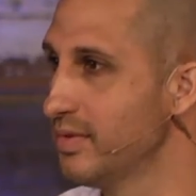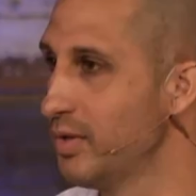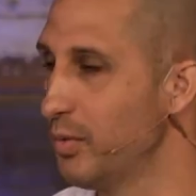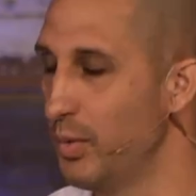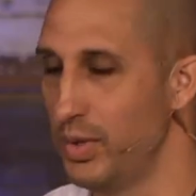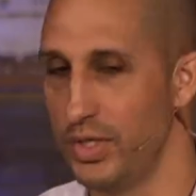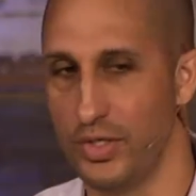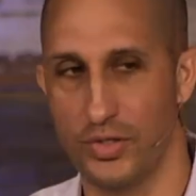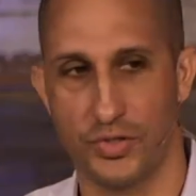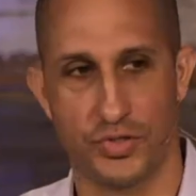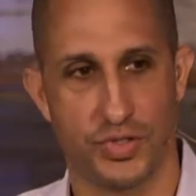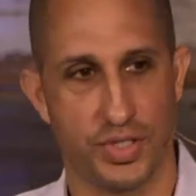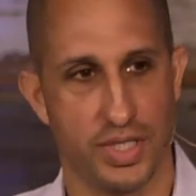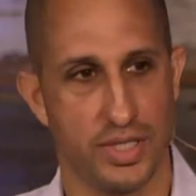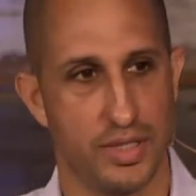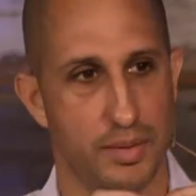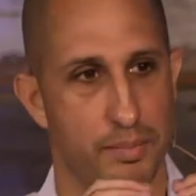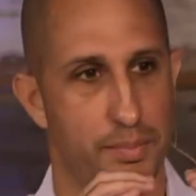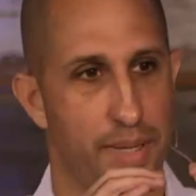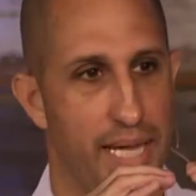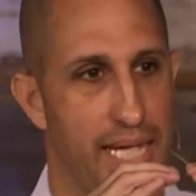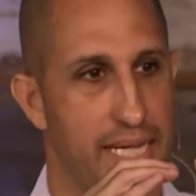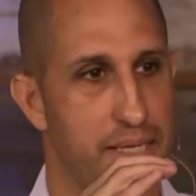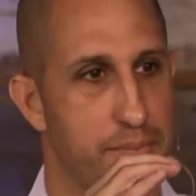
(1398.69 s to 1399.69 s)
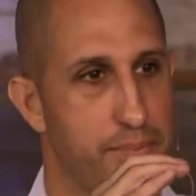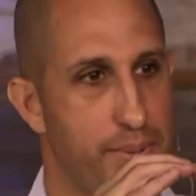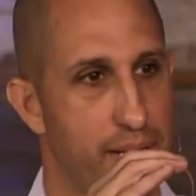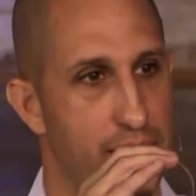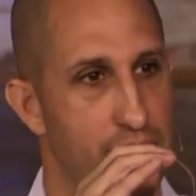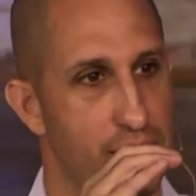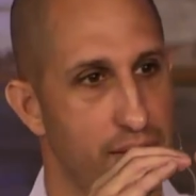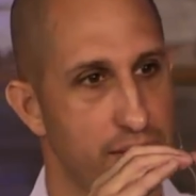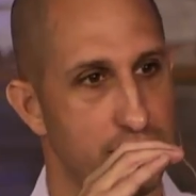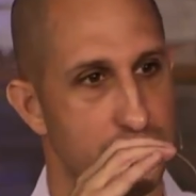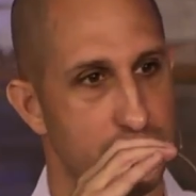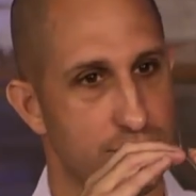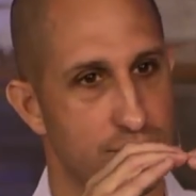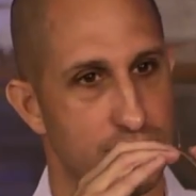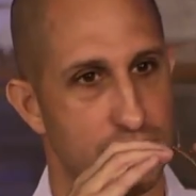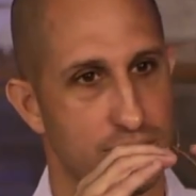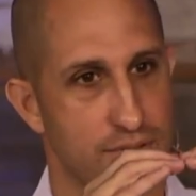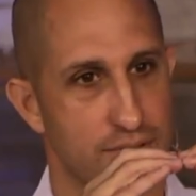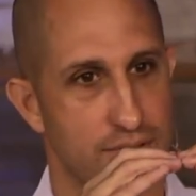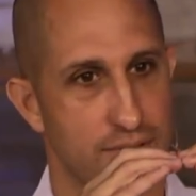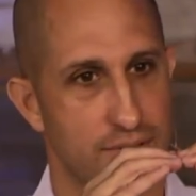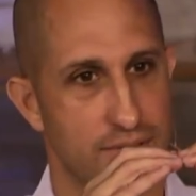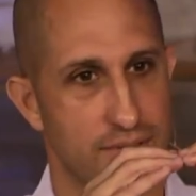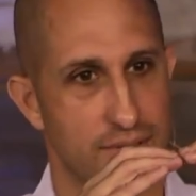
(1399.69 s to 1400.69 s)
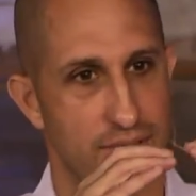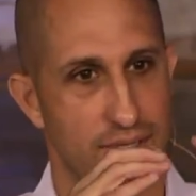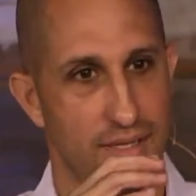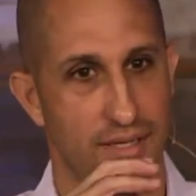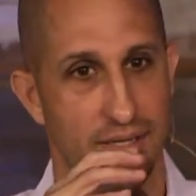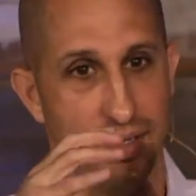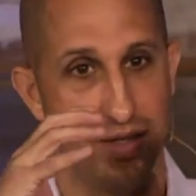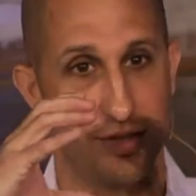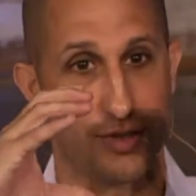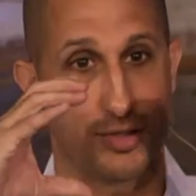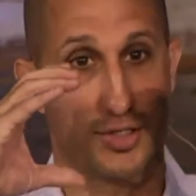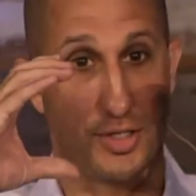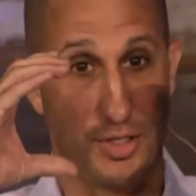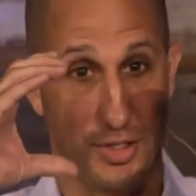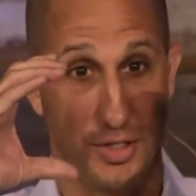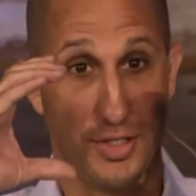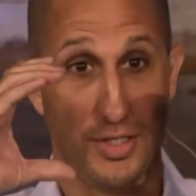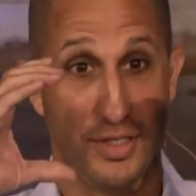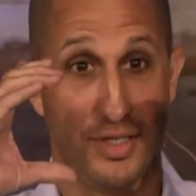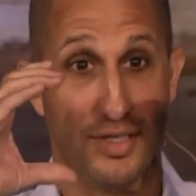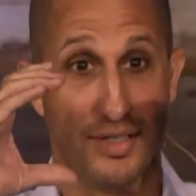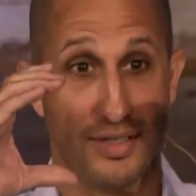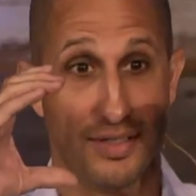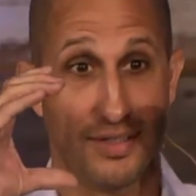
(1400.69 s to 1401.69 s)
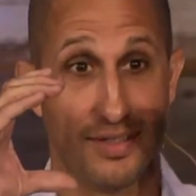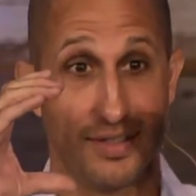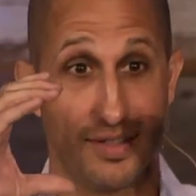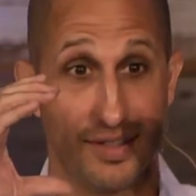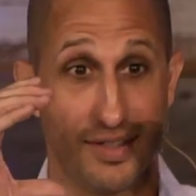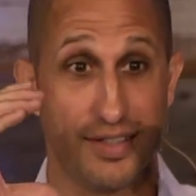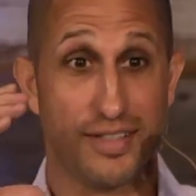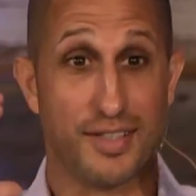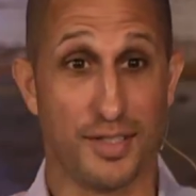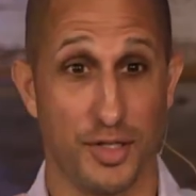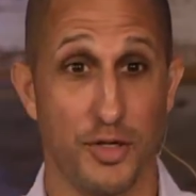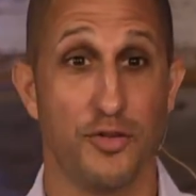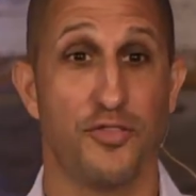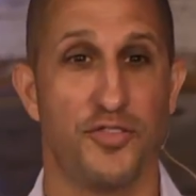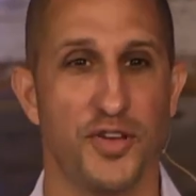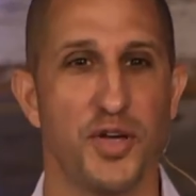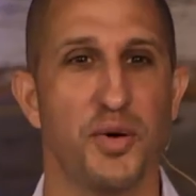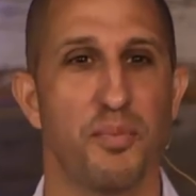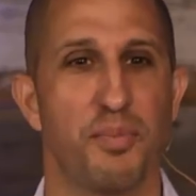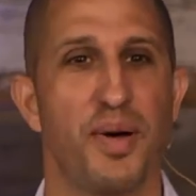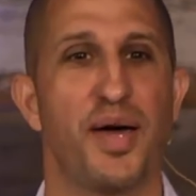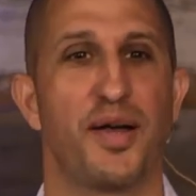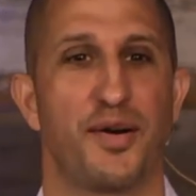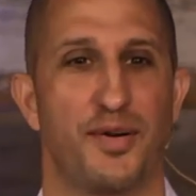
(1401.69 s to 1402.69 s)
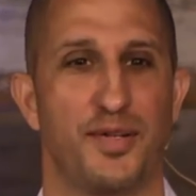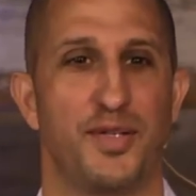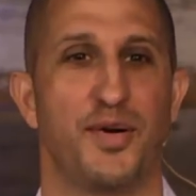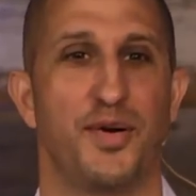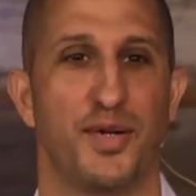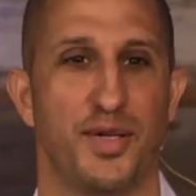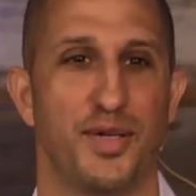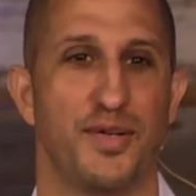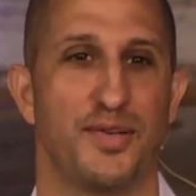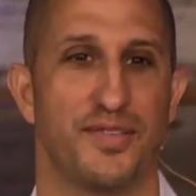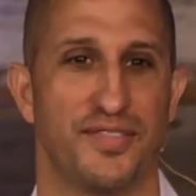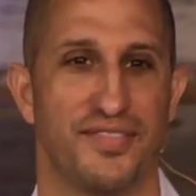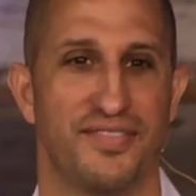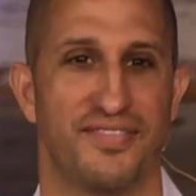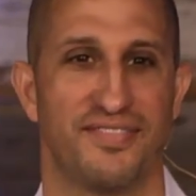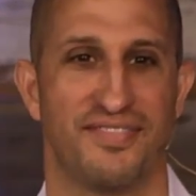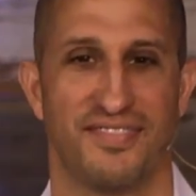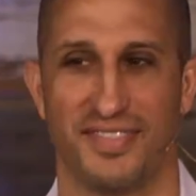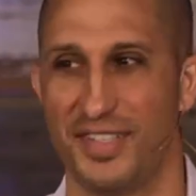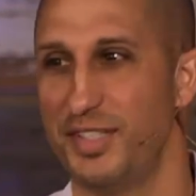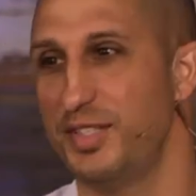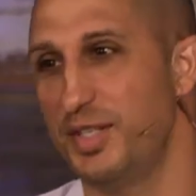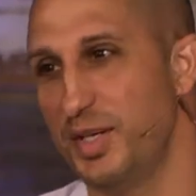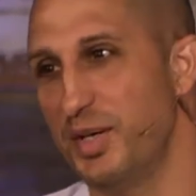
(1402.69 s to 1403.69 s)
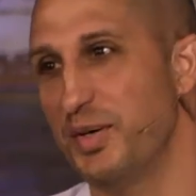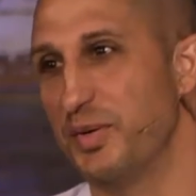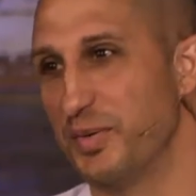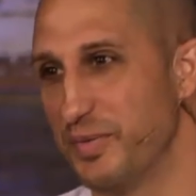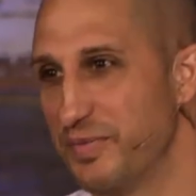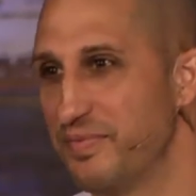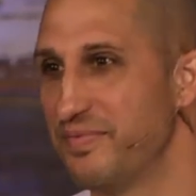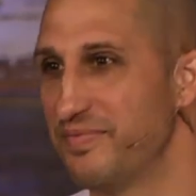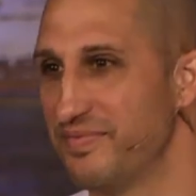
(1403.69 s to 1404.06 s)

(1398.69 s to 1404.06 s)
When you see the bank balance and it's good, you feel better, don't you? You do.